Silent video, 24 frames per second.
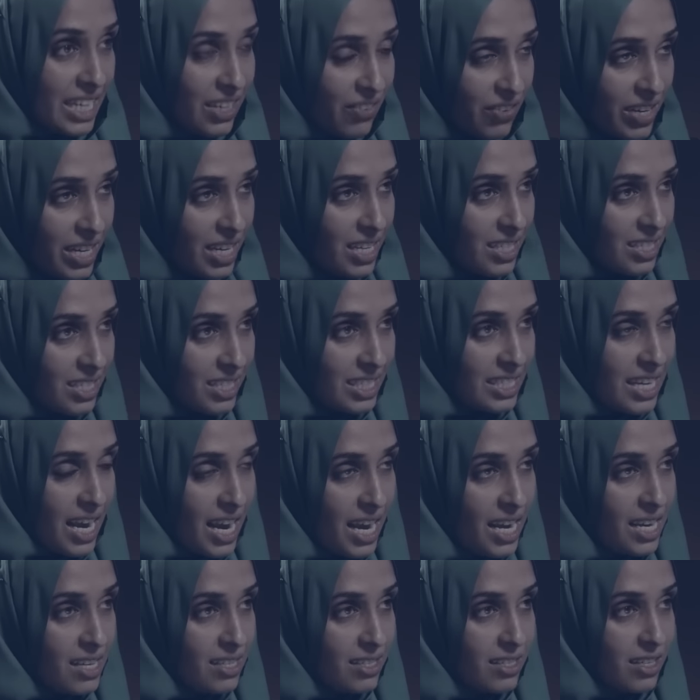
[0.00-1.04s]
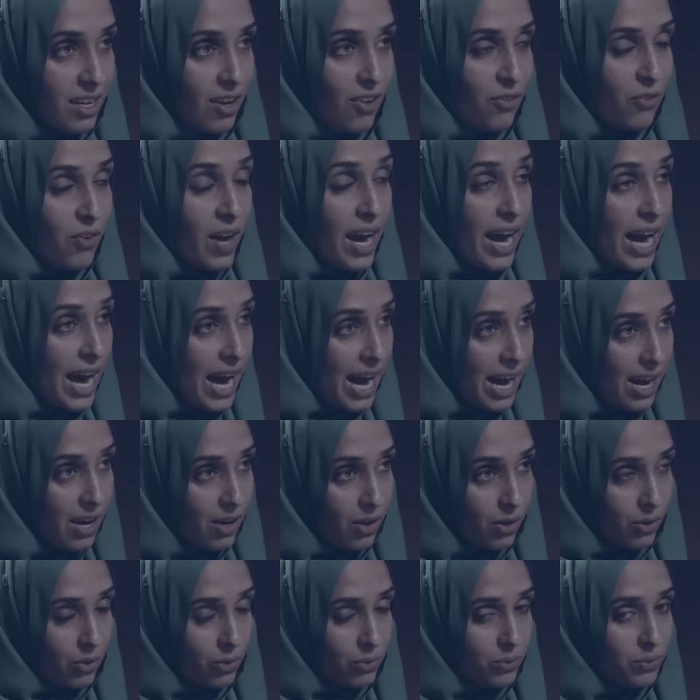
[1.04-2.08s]
giving us a taste of how
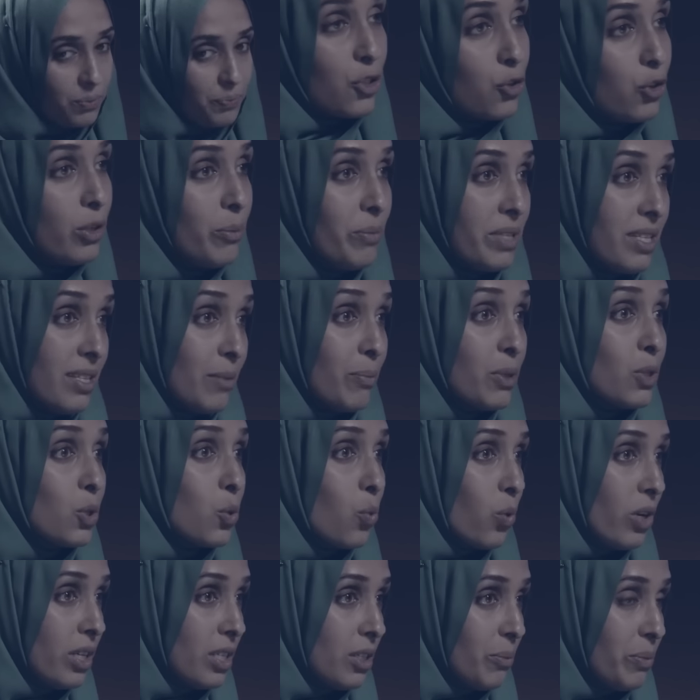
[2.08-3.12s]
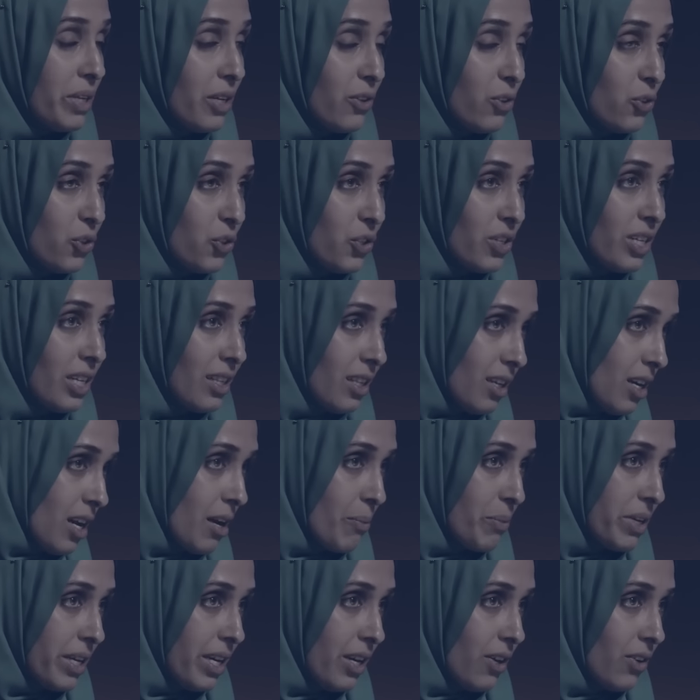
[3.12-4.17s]
extremism is going to be understood in the coming